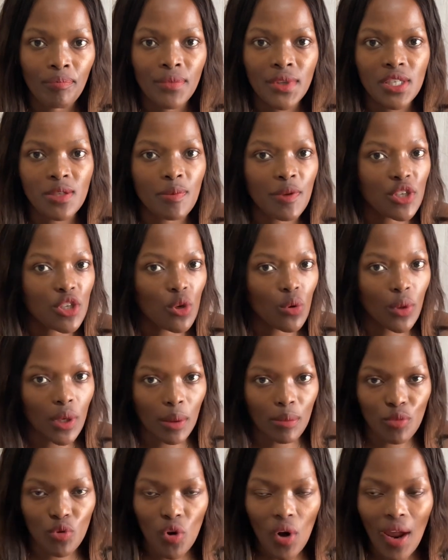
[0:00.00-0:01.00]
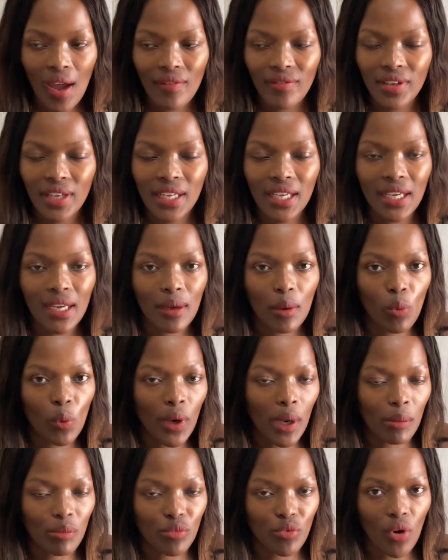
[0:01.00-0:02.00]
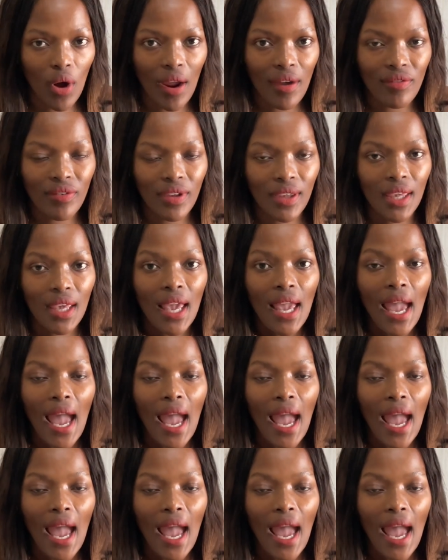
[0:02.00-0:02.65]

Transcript: especially when I'm traveling and when I'm driving